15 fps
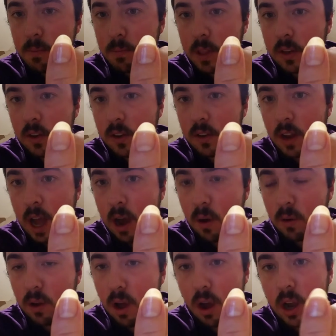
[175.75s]
This is
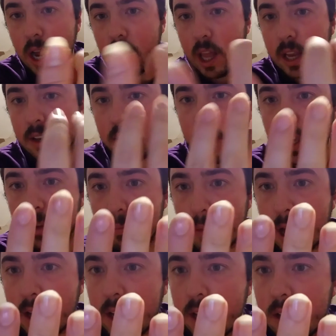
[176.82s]
how long I like to keep
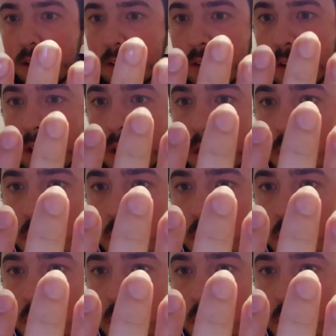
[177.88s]
my nails.